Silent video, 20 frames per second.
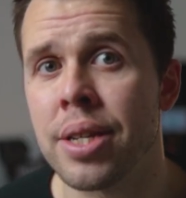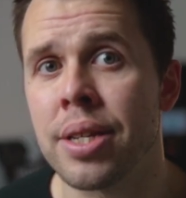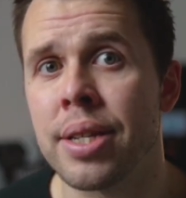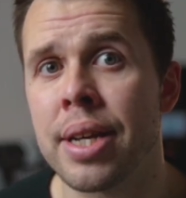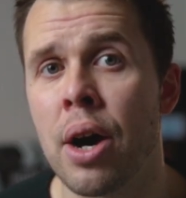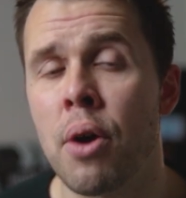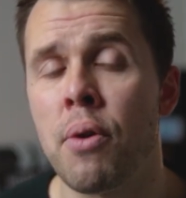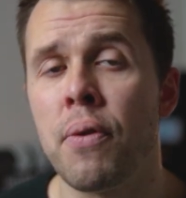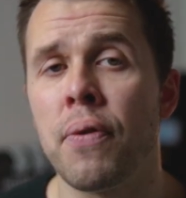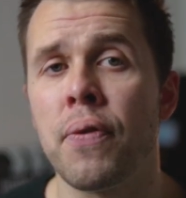
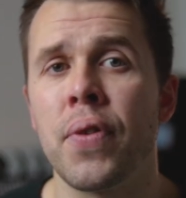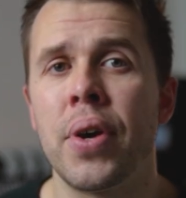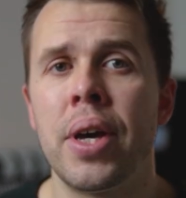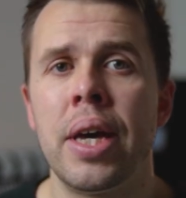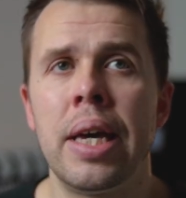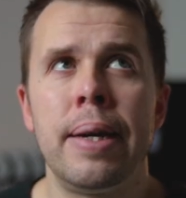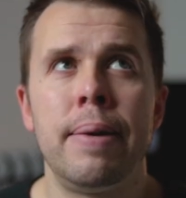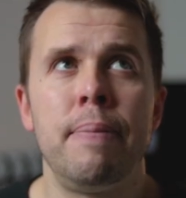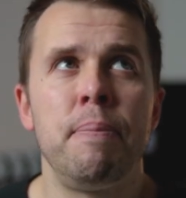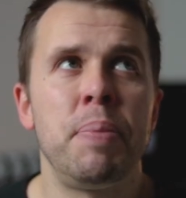itself,
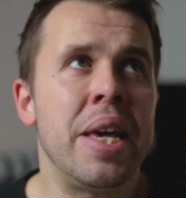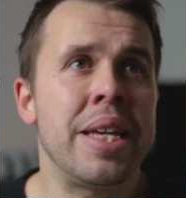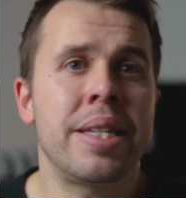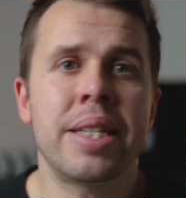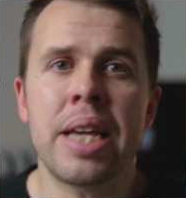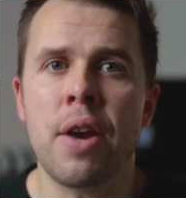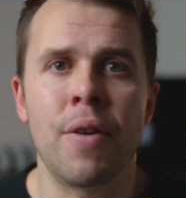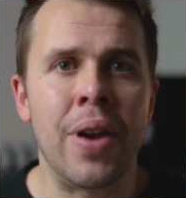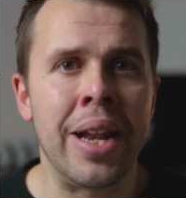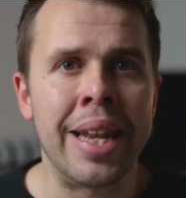let's
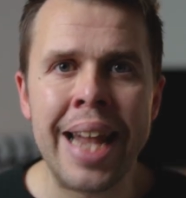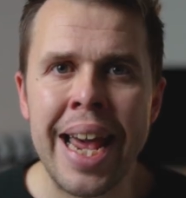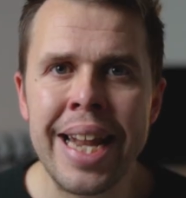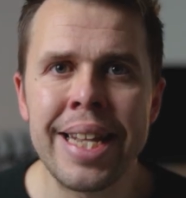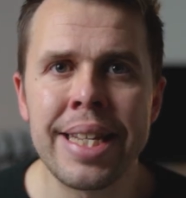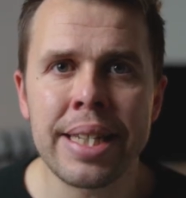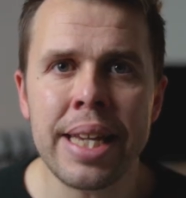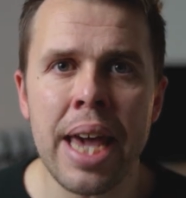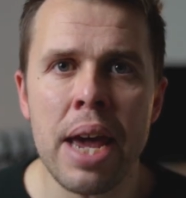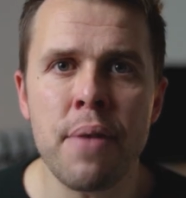say you're a
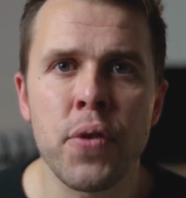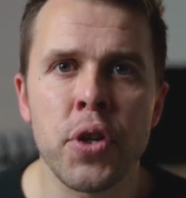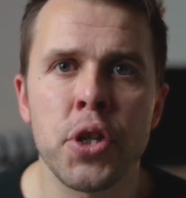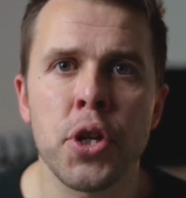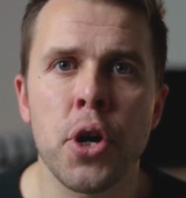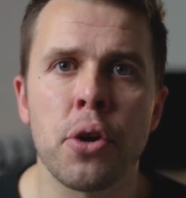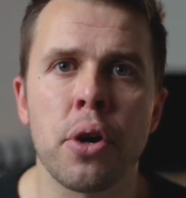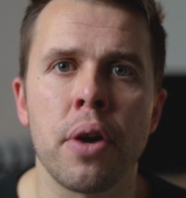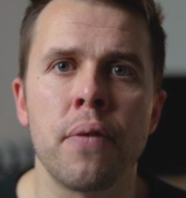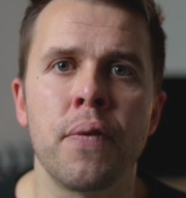landscape
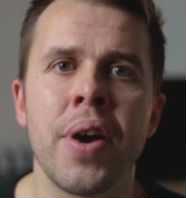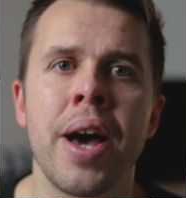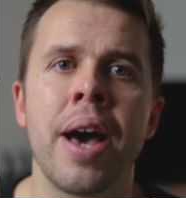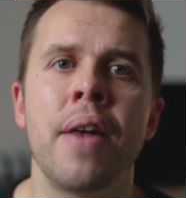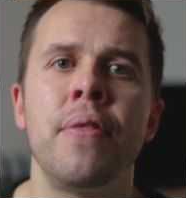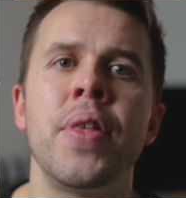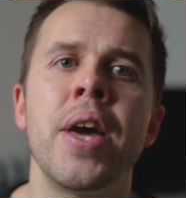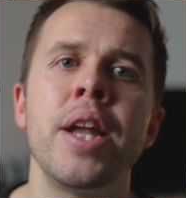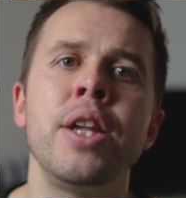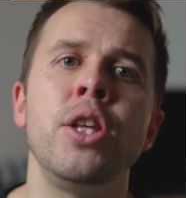
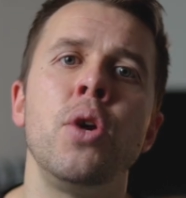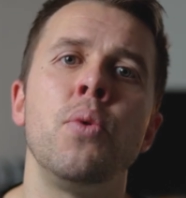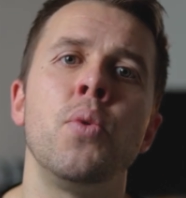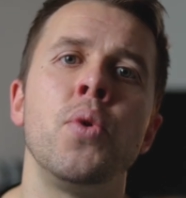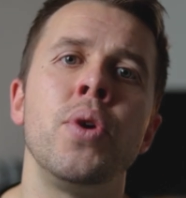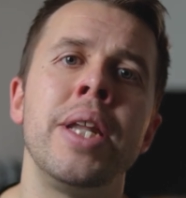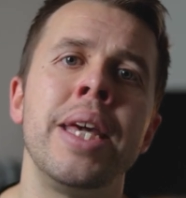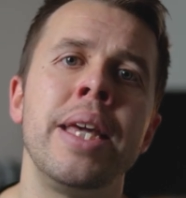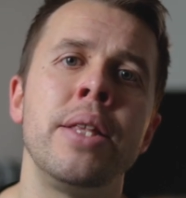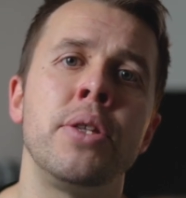photographer, then you
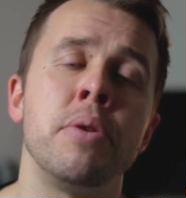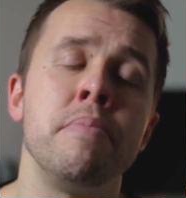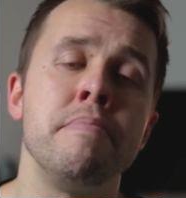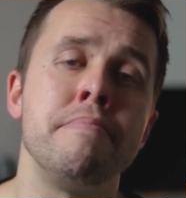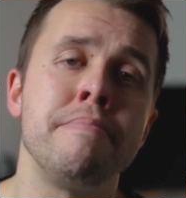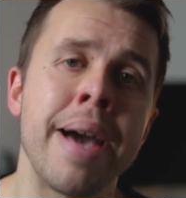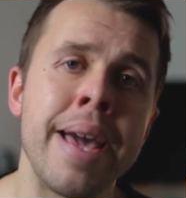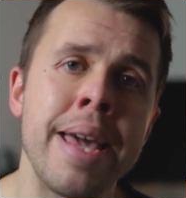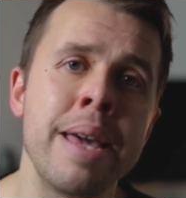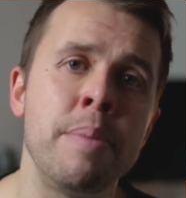will need to
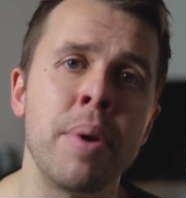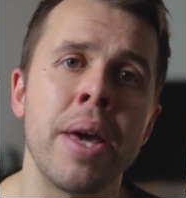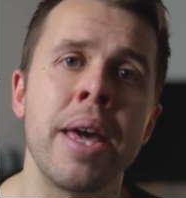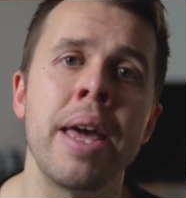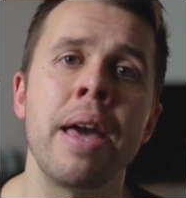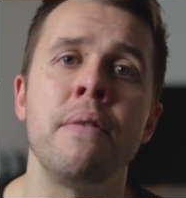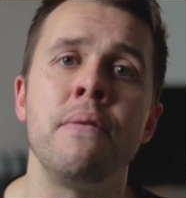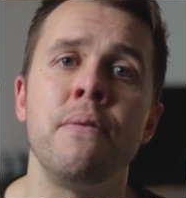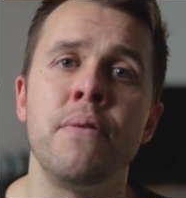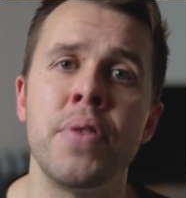
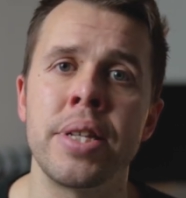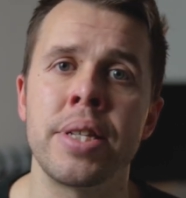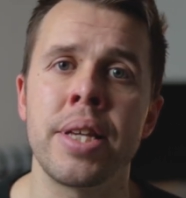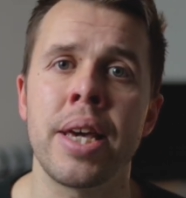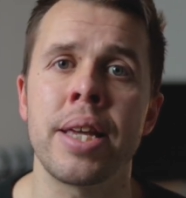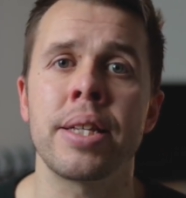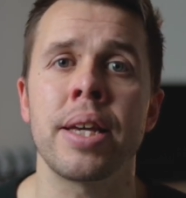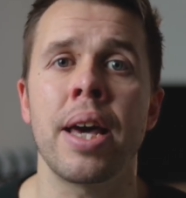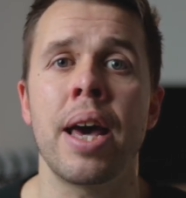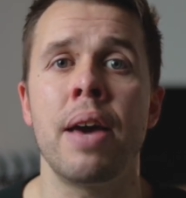maybe
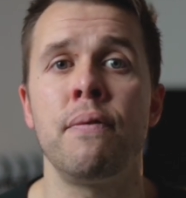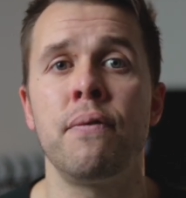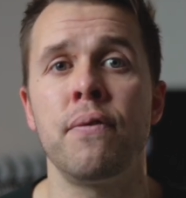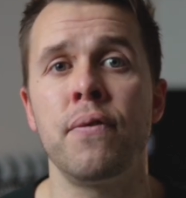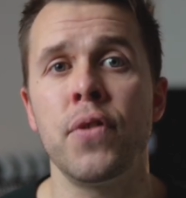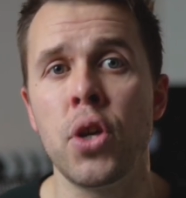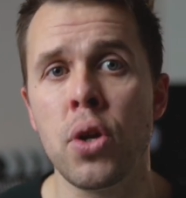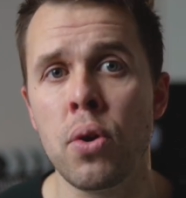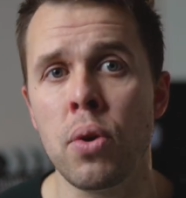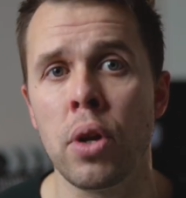visit a
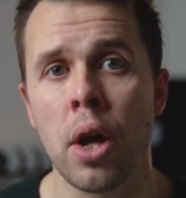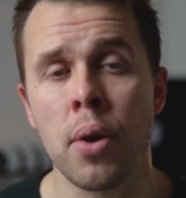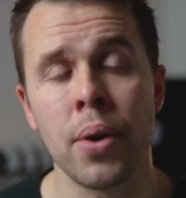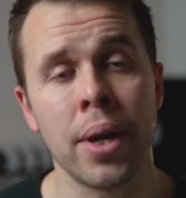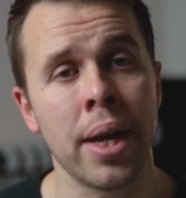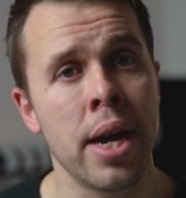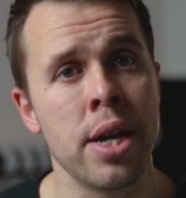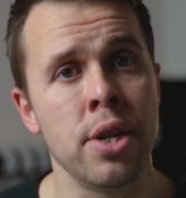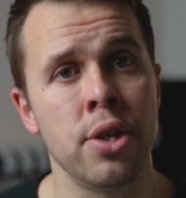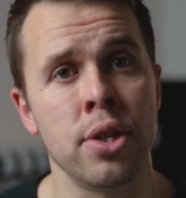few
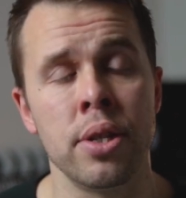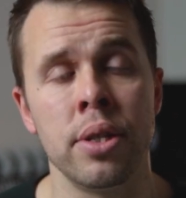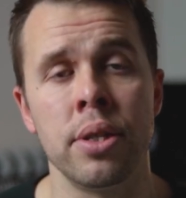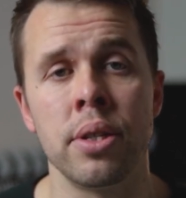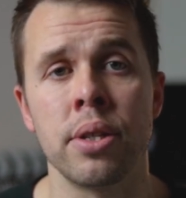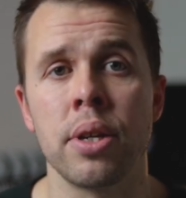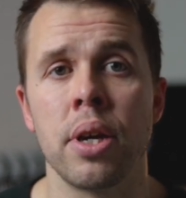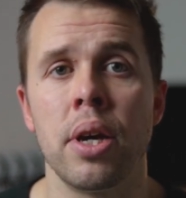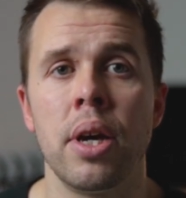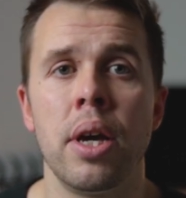
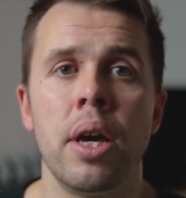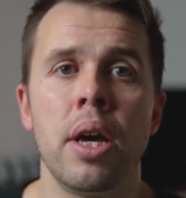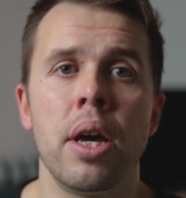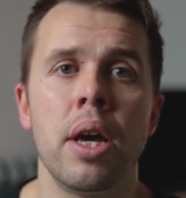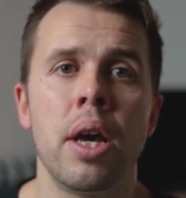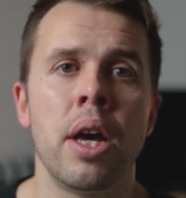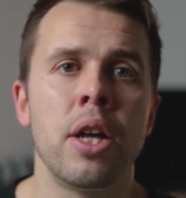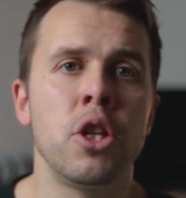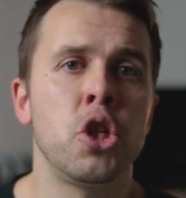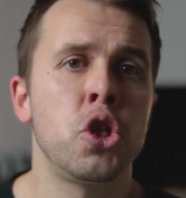locations.
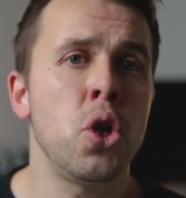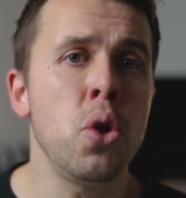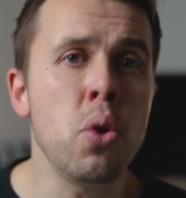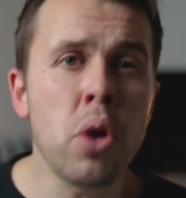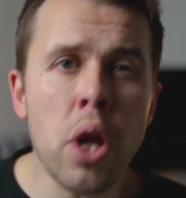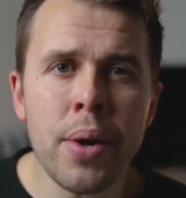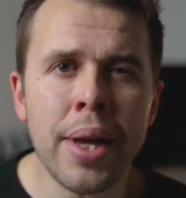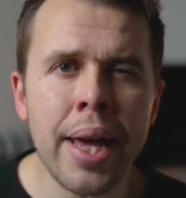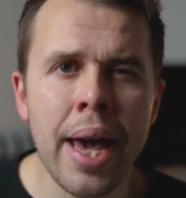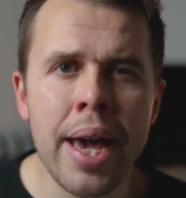2
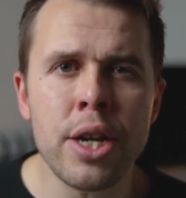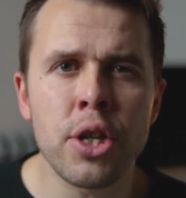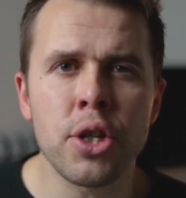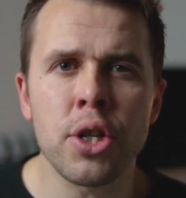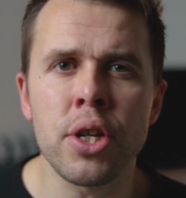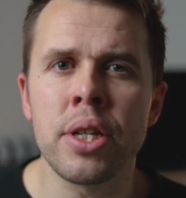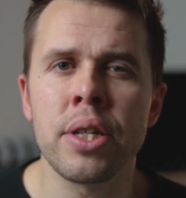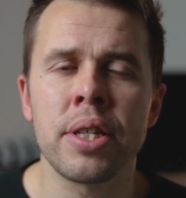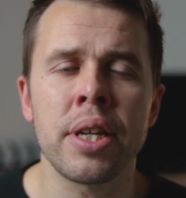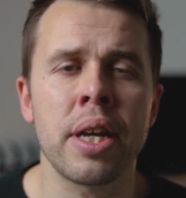
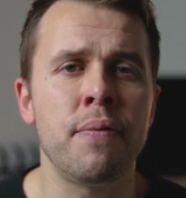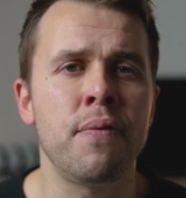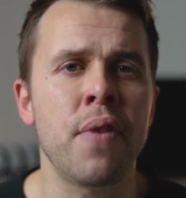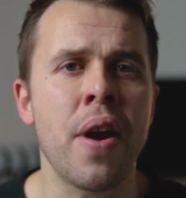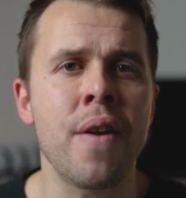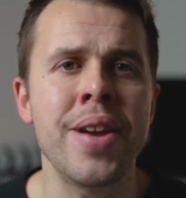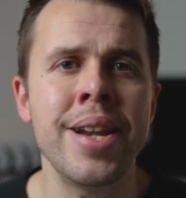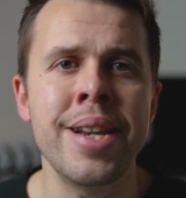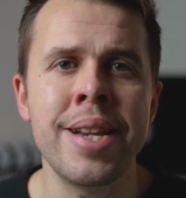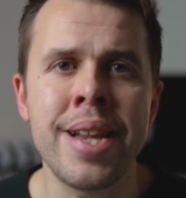locations that are
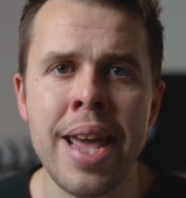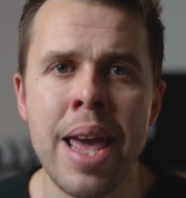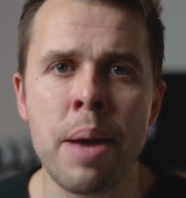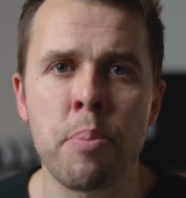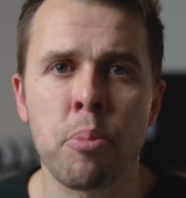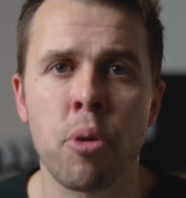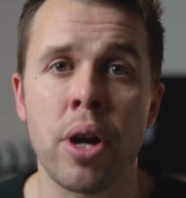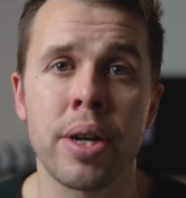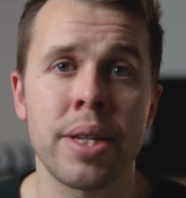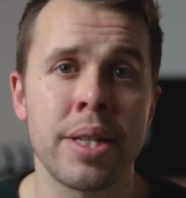very near
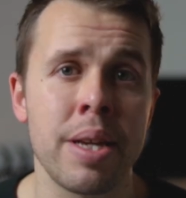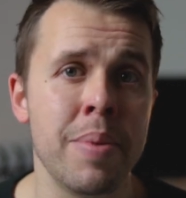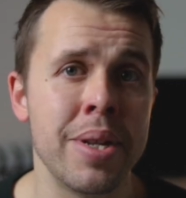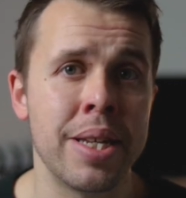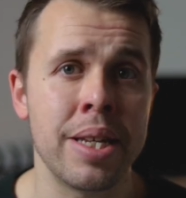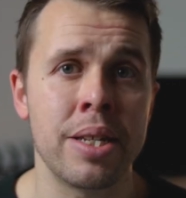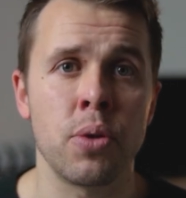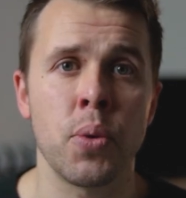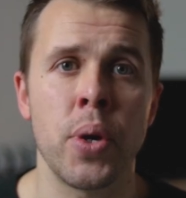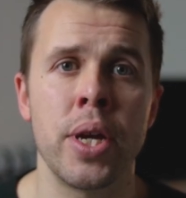
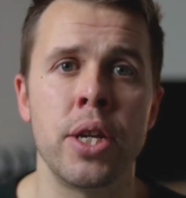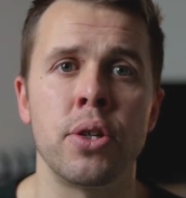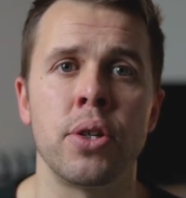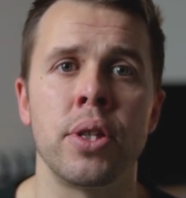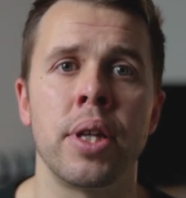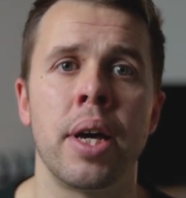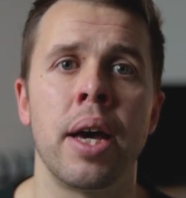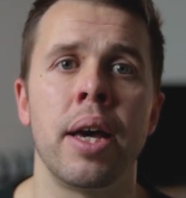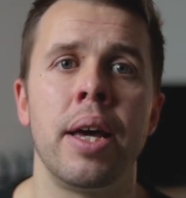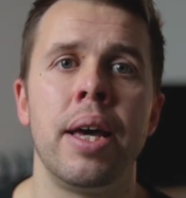proximity to each
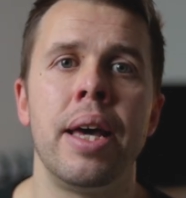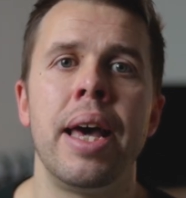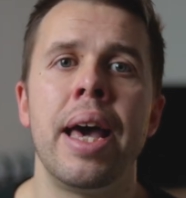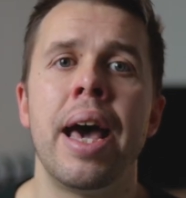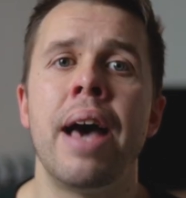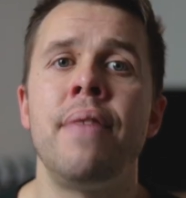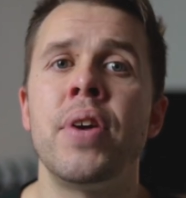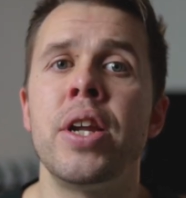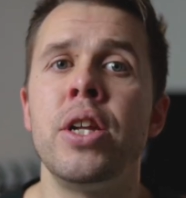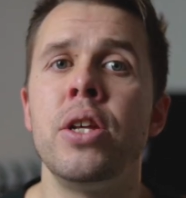other,
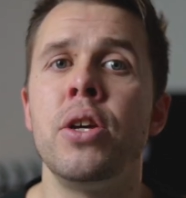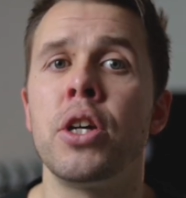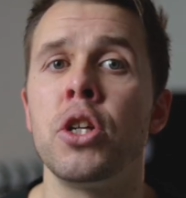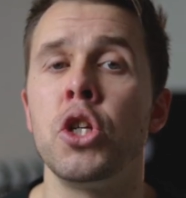and then you